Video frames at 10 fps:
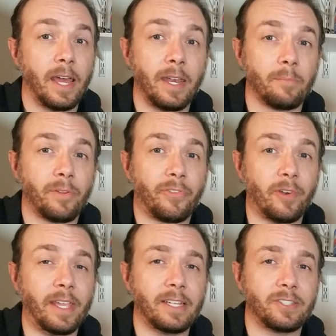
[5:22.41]
at number
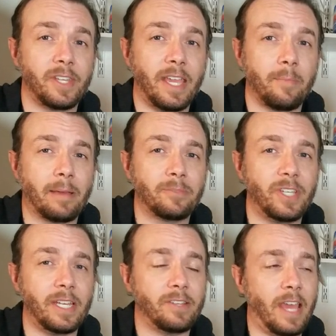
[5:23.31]
3, it's the
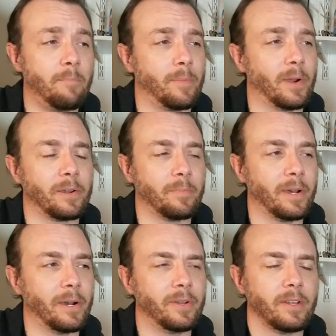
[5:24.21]
MMC Tape Bird
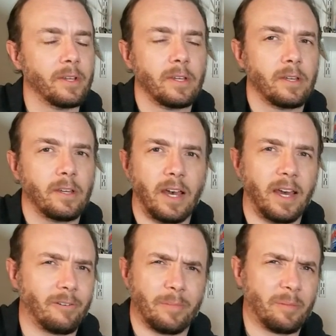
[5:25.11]
mode.
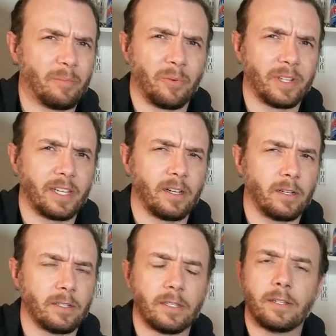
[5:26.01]
I don't remember what they
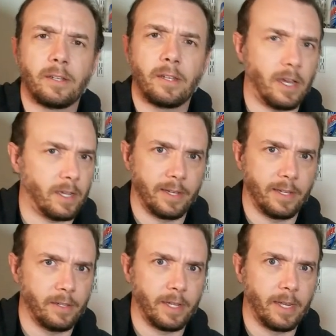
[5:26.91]
called. Not
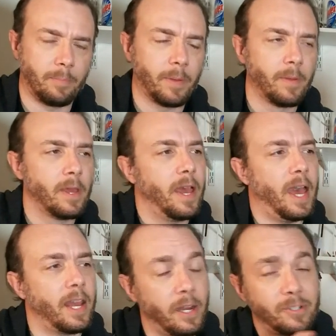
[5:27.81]
going to look it up.
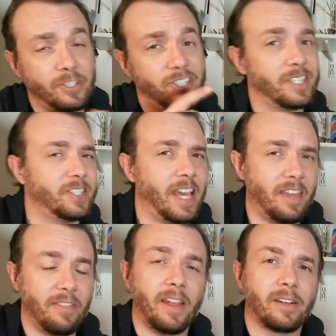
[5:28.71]
And I know what you're going to
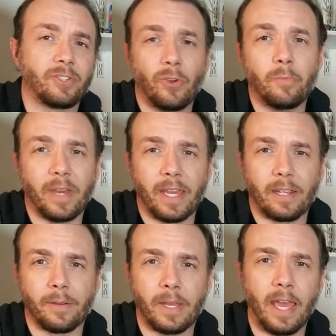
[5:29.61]
say. They're too big.